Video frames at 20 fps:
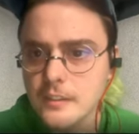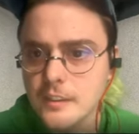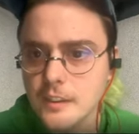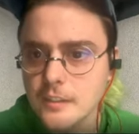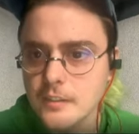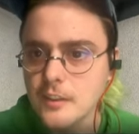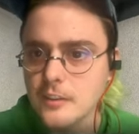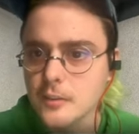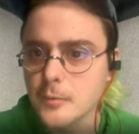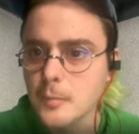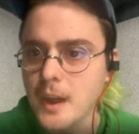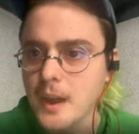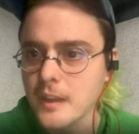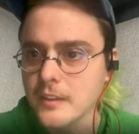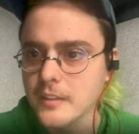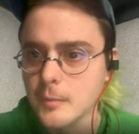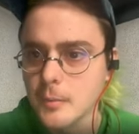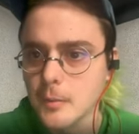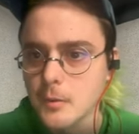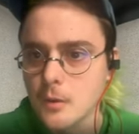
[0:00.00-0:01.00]
as easy as
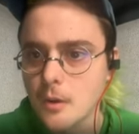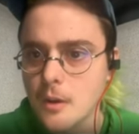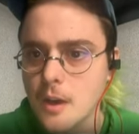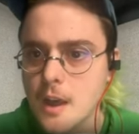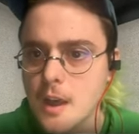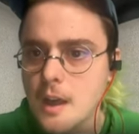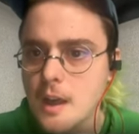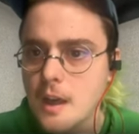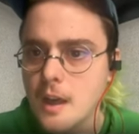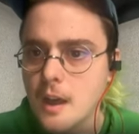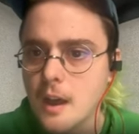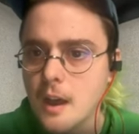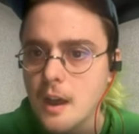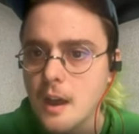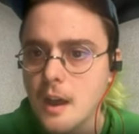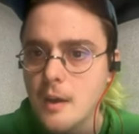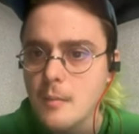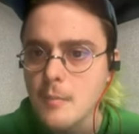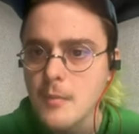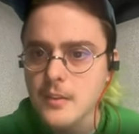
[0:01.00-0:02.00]
possible.
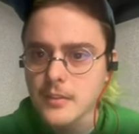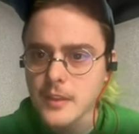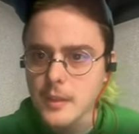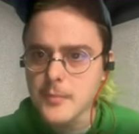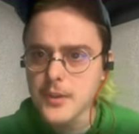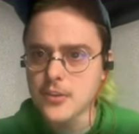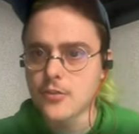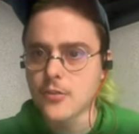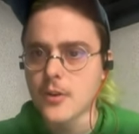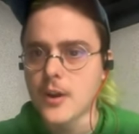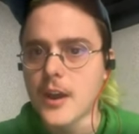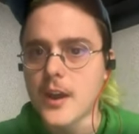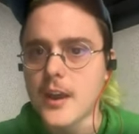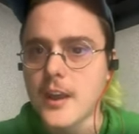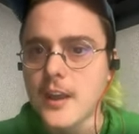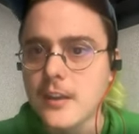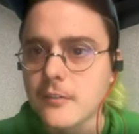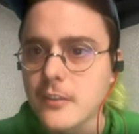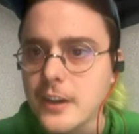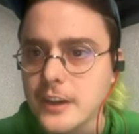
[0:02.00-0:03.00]
Um, let me
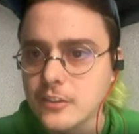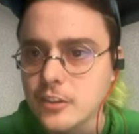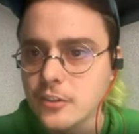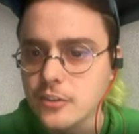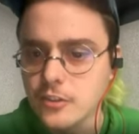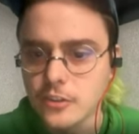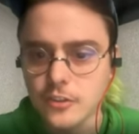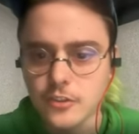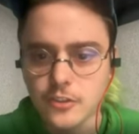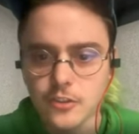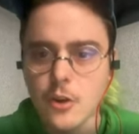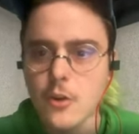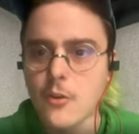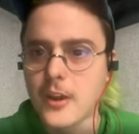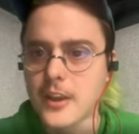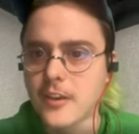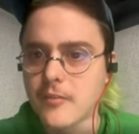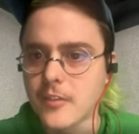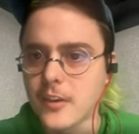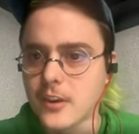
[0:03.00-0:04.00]
try, like just to
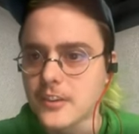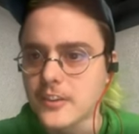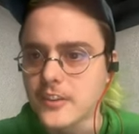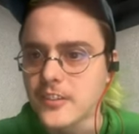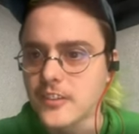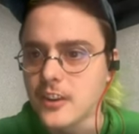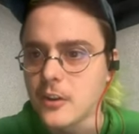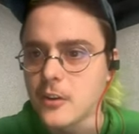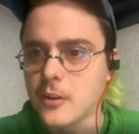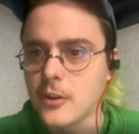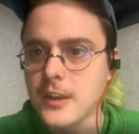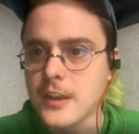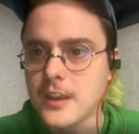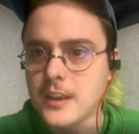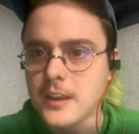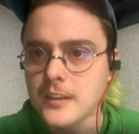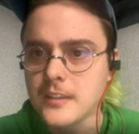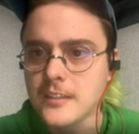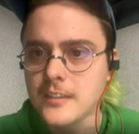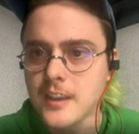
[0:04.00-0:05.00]
show like a very
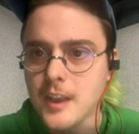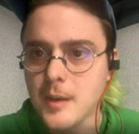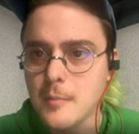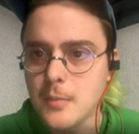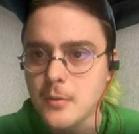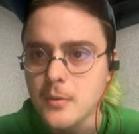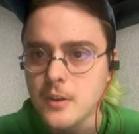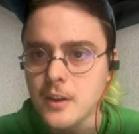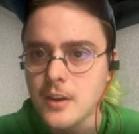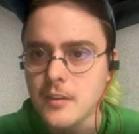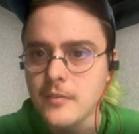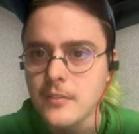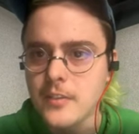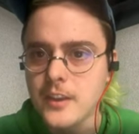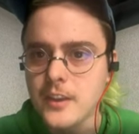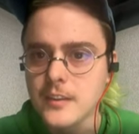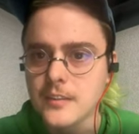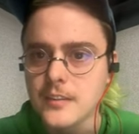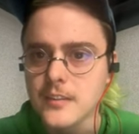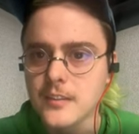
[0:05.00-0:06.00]
silly example
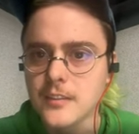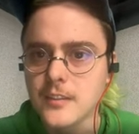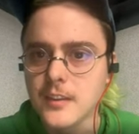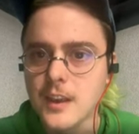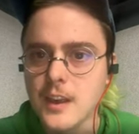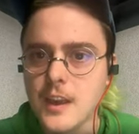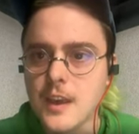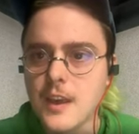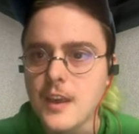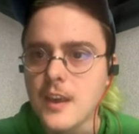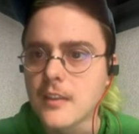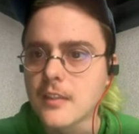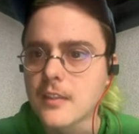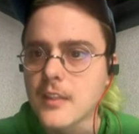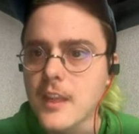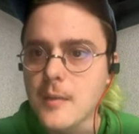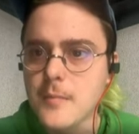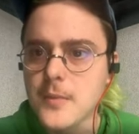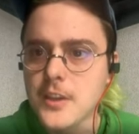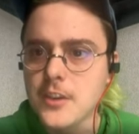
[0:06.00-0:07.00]
of this.
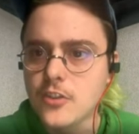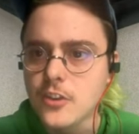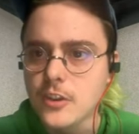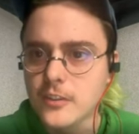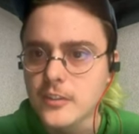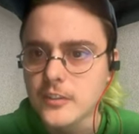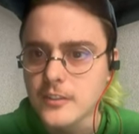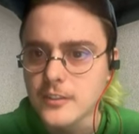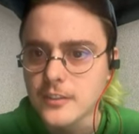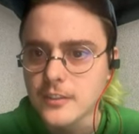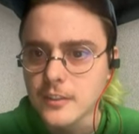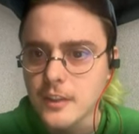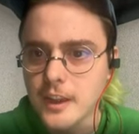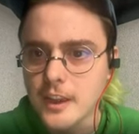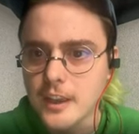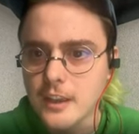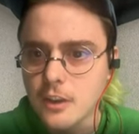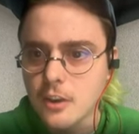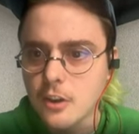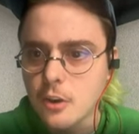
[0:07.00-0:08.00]
Let me just
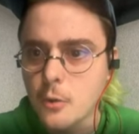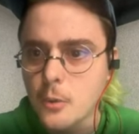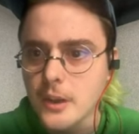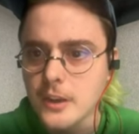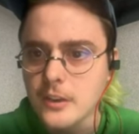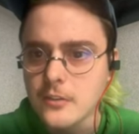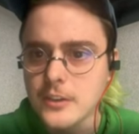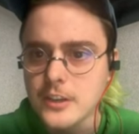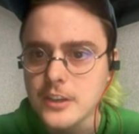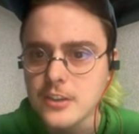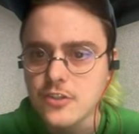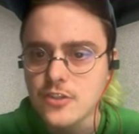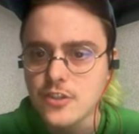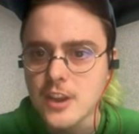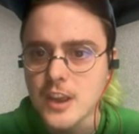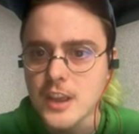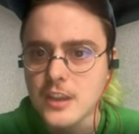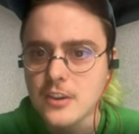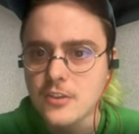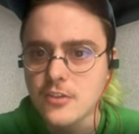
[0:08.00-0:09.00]
like quickly
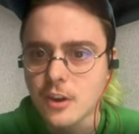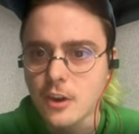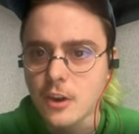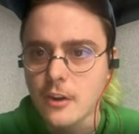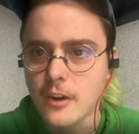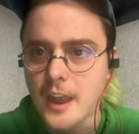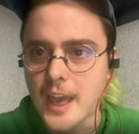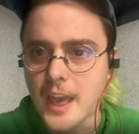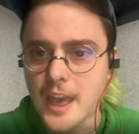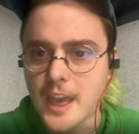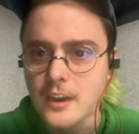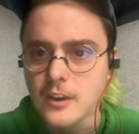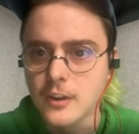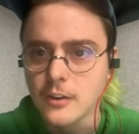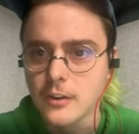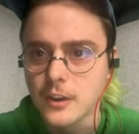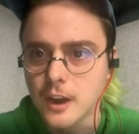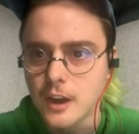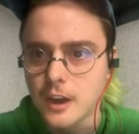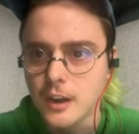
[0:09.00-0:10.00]
change our
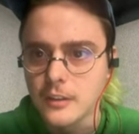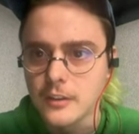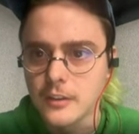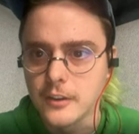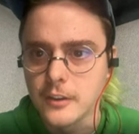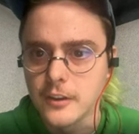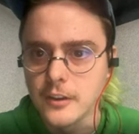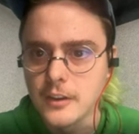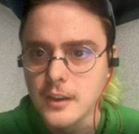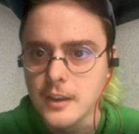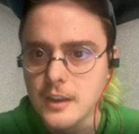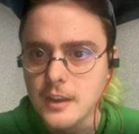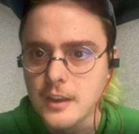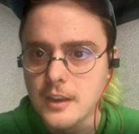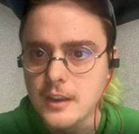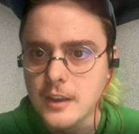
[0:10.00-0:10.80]
header color